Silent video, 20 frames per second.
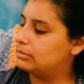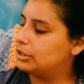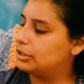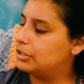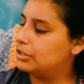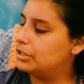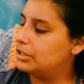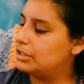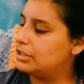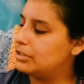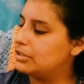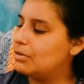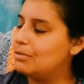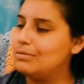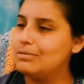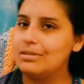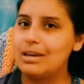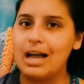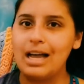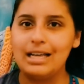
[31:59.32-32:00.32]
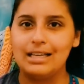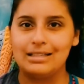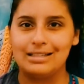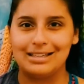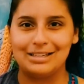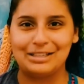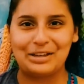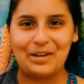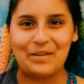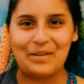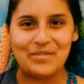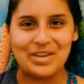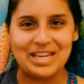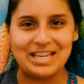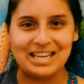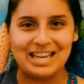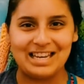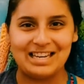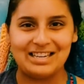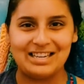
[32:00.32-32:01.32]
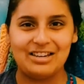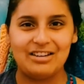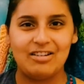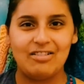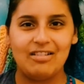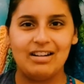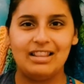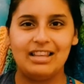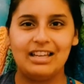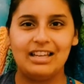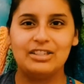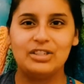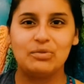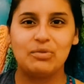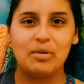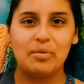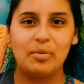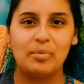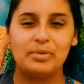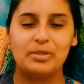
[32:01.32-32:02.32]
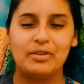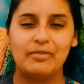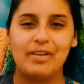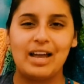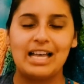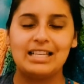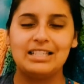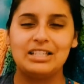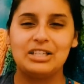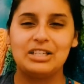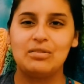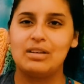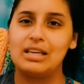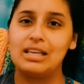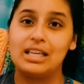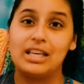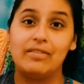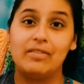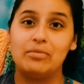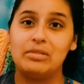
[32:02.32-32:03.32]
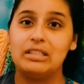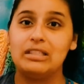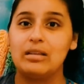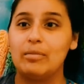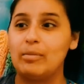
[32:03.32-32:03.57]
they're just so nice and convenient, you know, and they just whip up so fast and you can give them